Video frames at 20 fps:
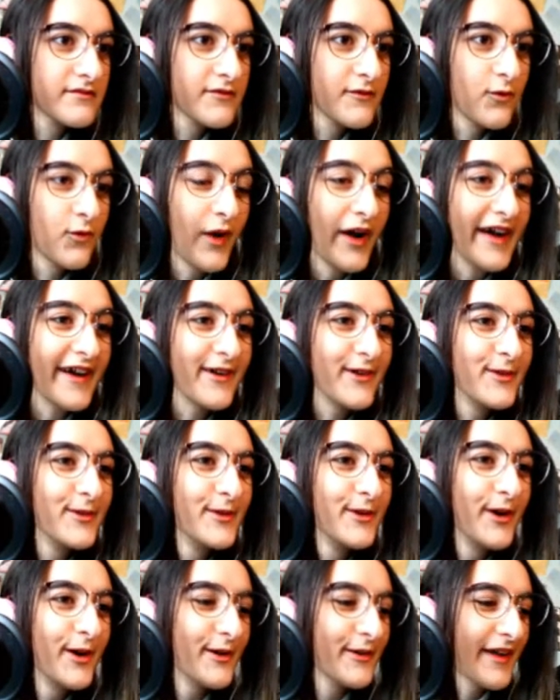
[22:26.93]
Wow,
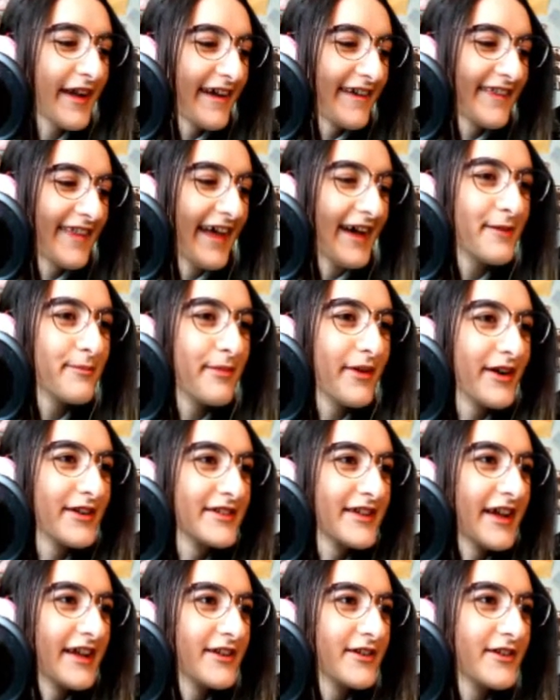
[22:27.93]
okay, that
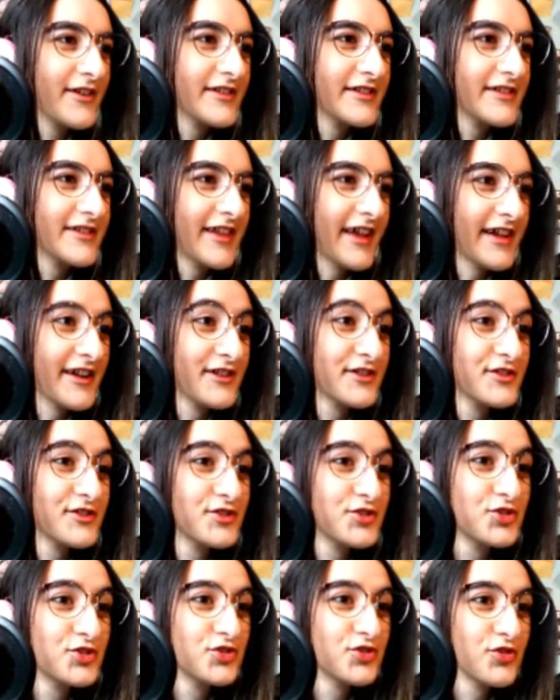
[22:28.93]
bartender is like
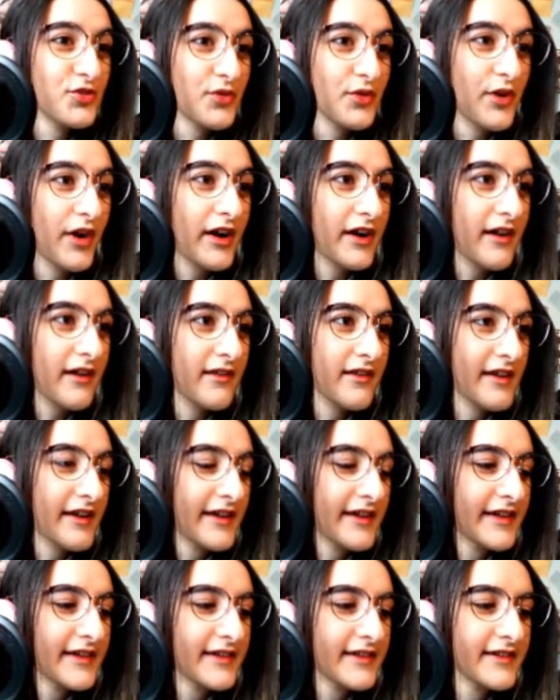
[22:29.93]

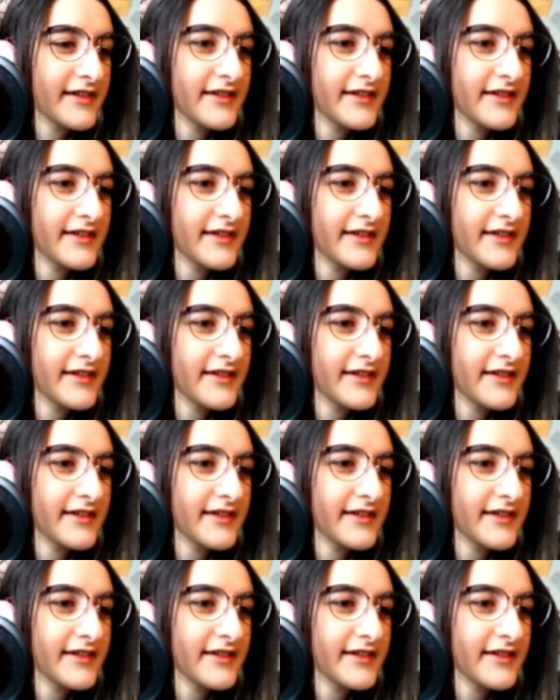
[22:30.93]
struggling.